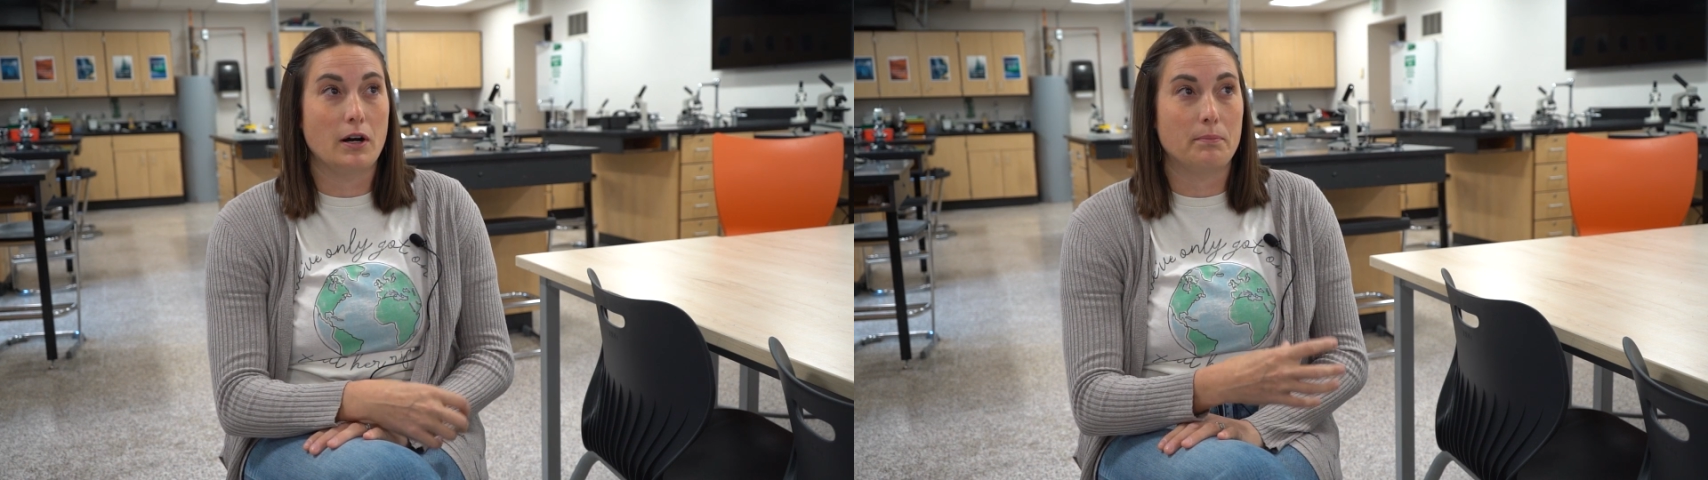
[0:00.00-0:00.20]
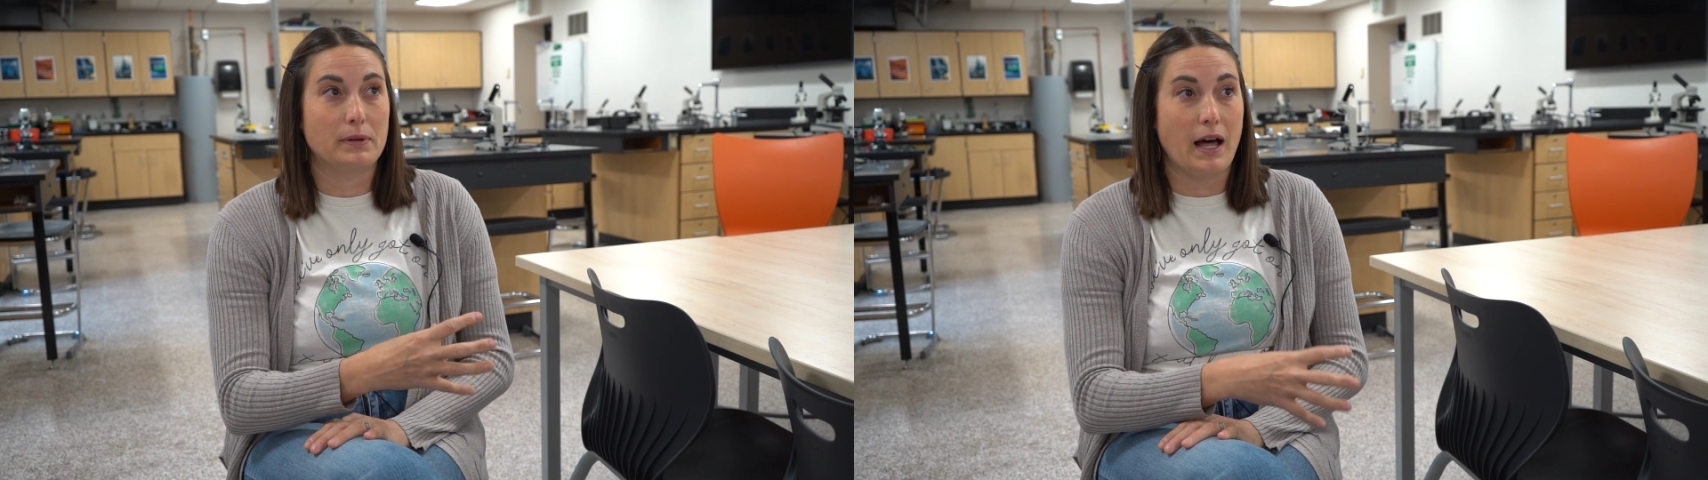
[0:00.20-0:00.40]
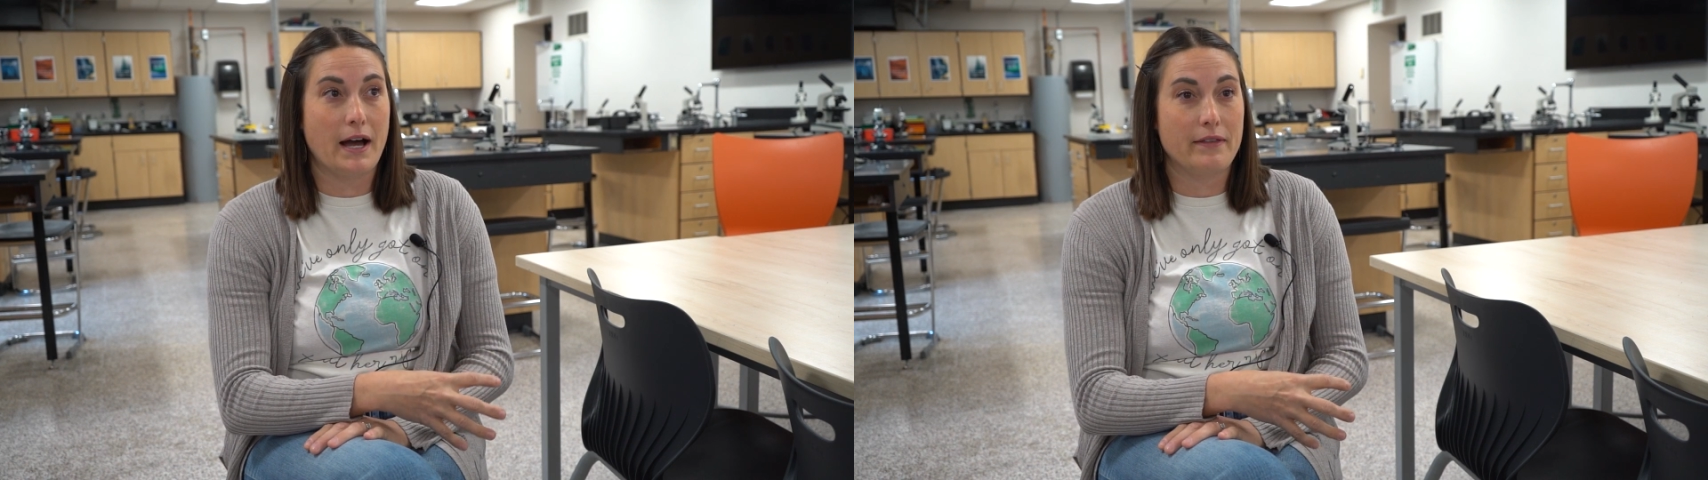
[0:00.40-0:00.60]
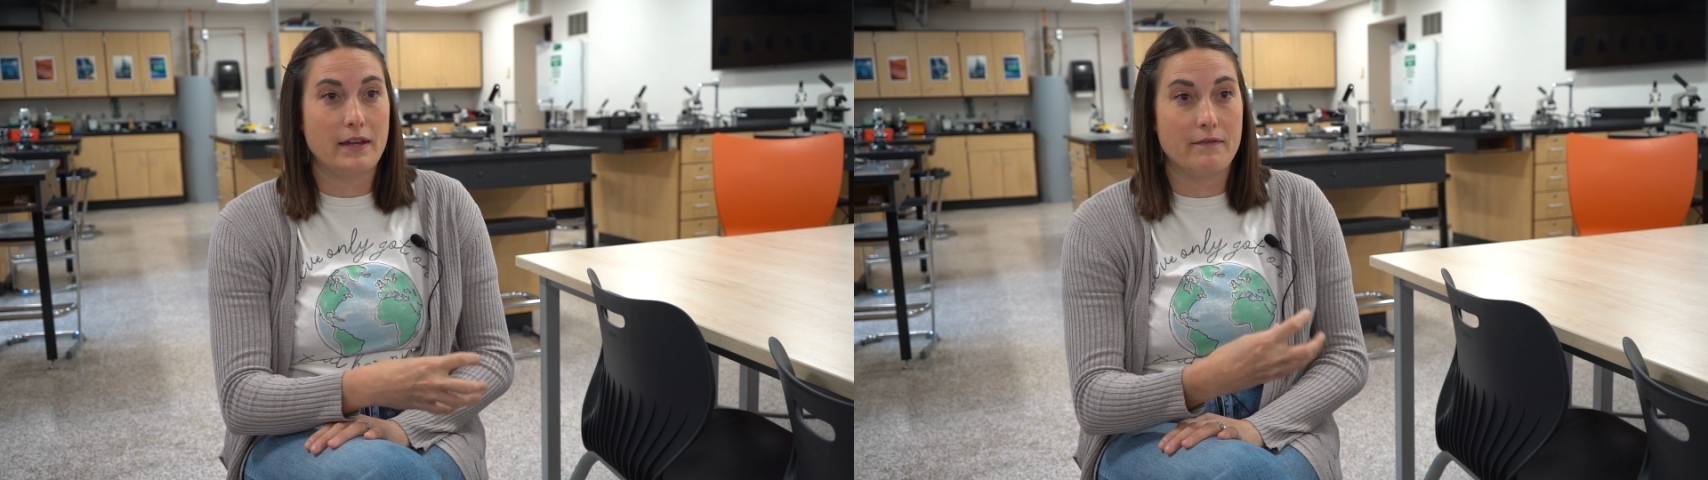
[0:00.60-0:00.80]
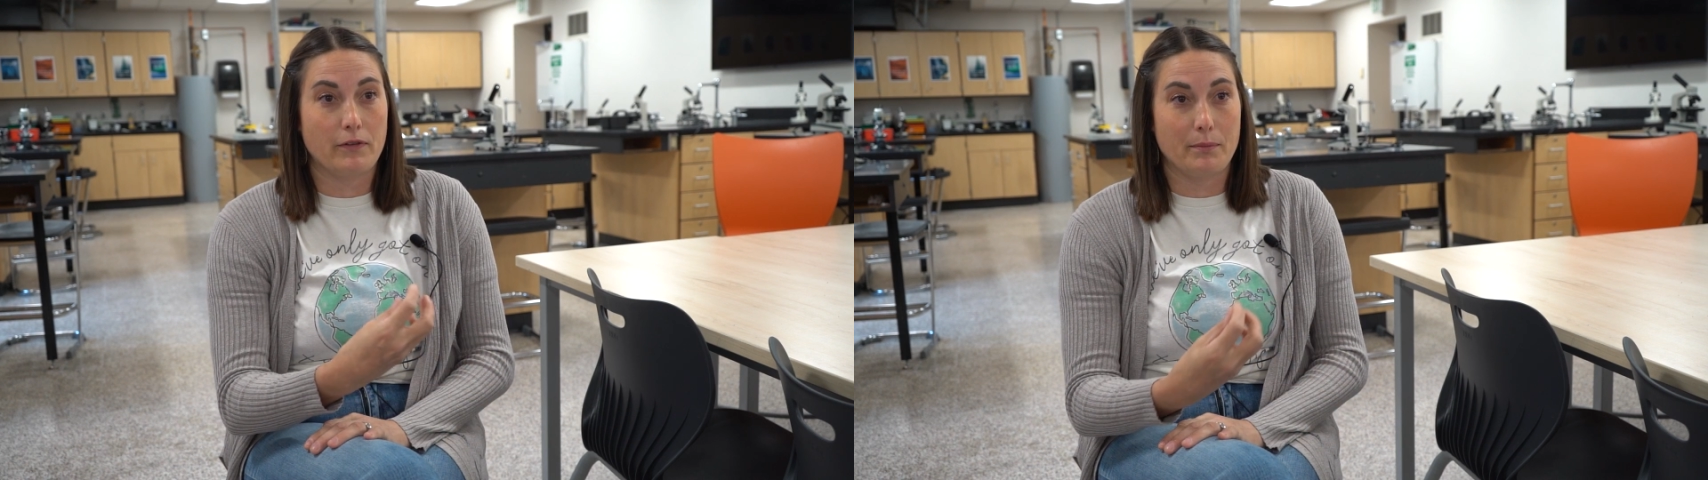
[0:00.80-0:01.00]
apply the
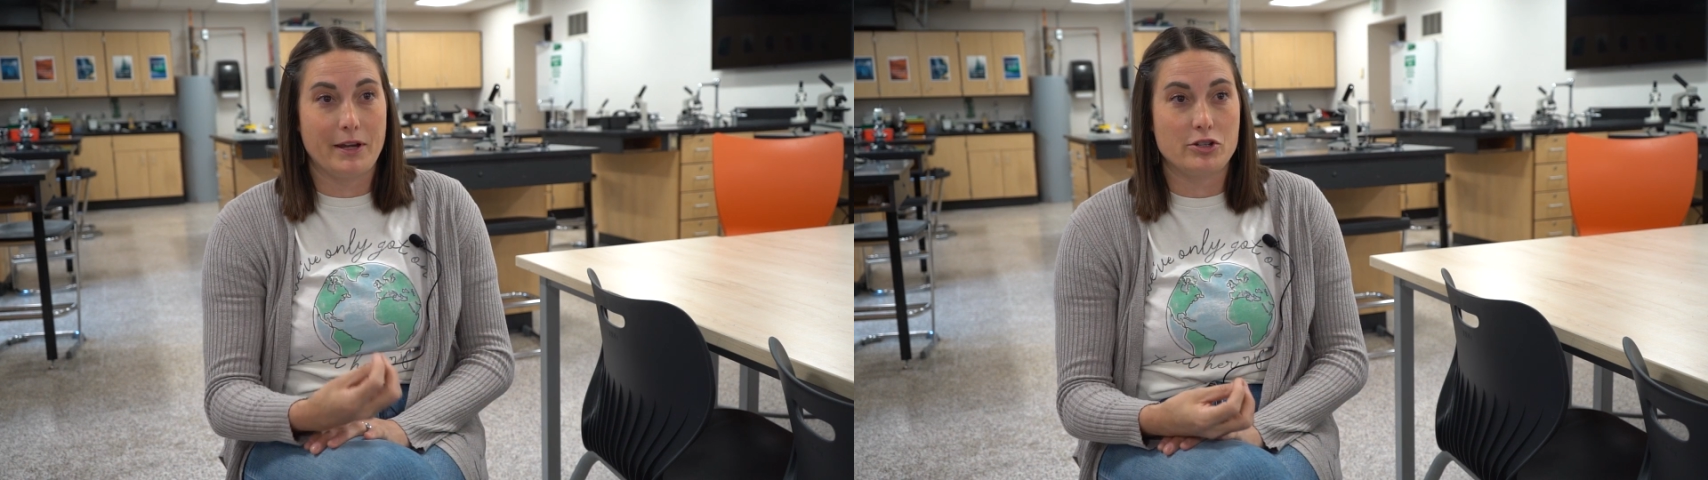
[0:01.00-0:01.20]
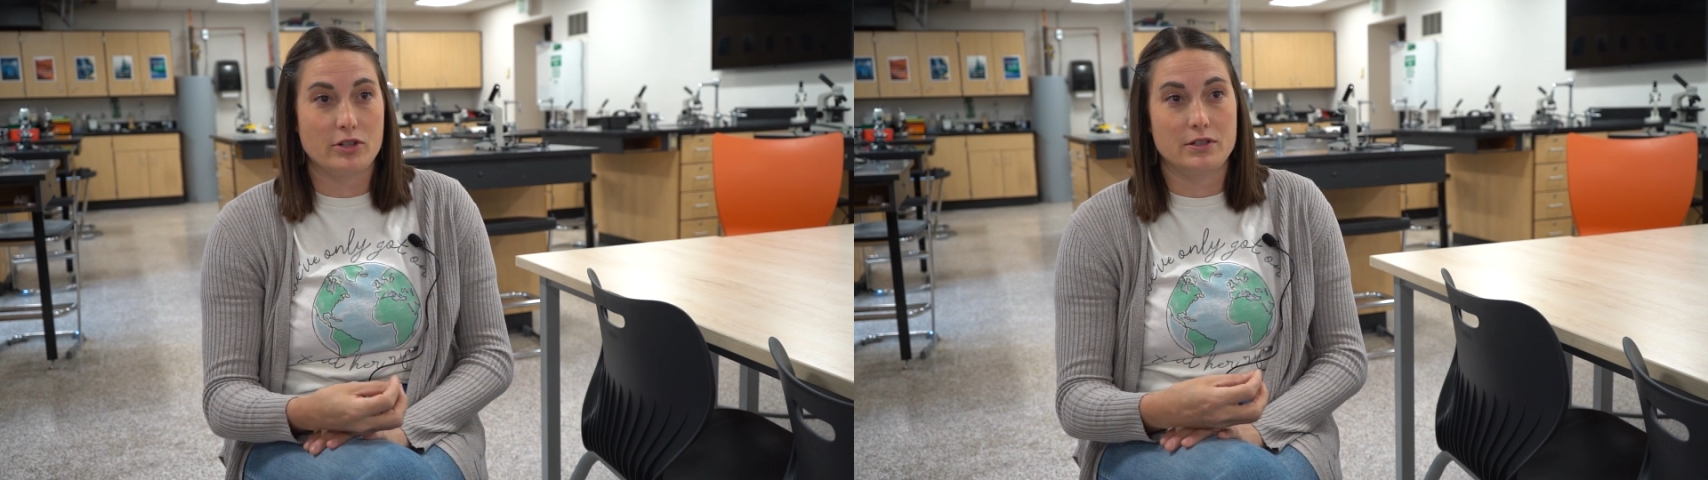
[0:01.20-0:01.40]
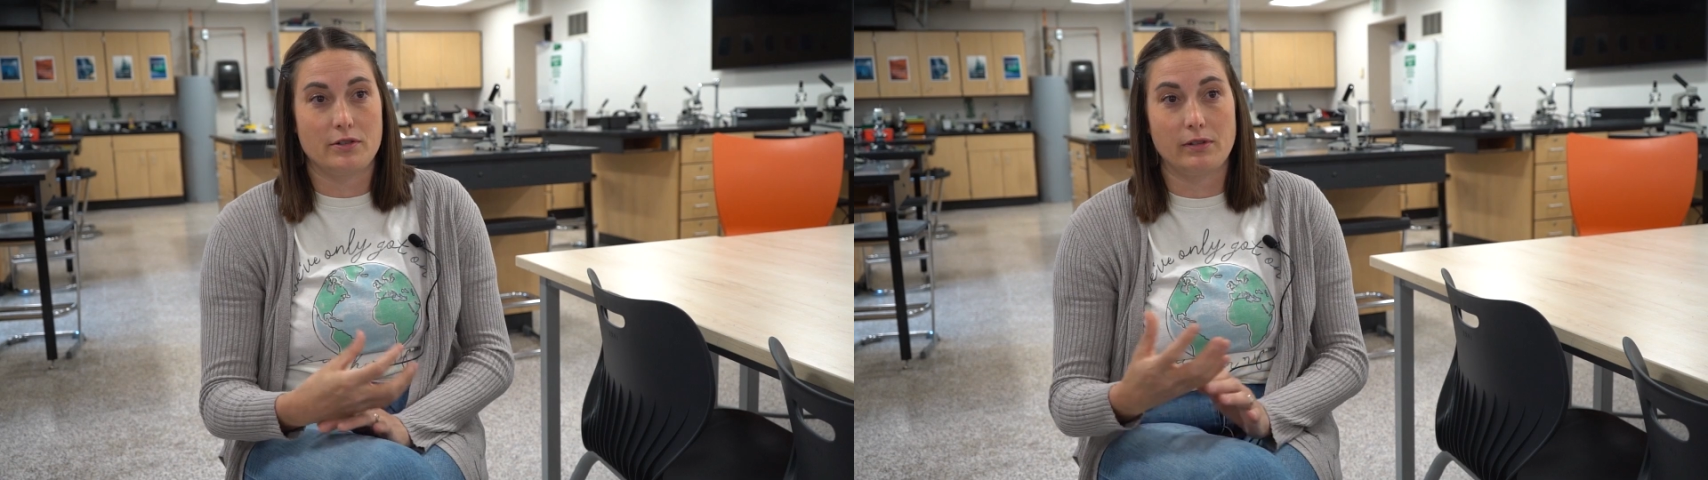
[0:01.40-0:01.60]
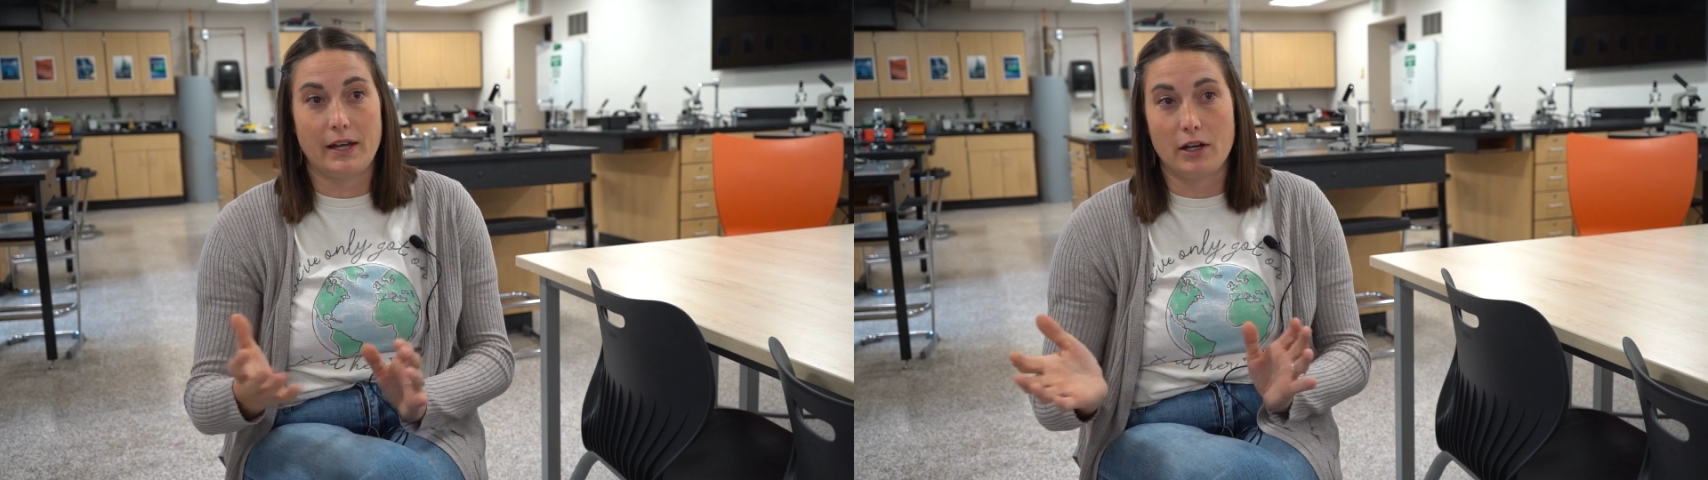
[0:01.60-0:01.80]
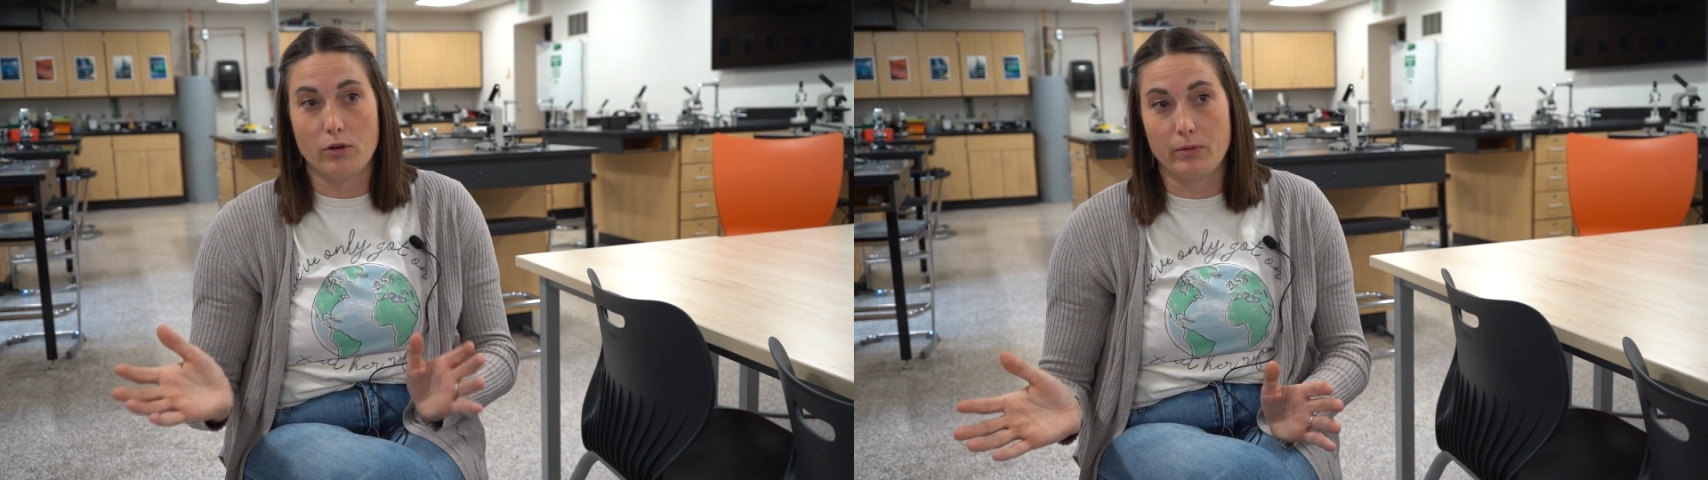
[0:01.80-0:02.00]
information to like a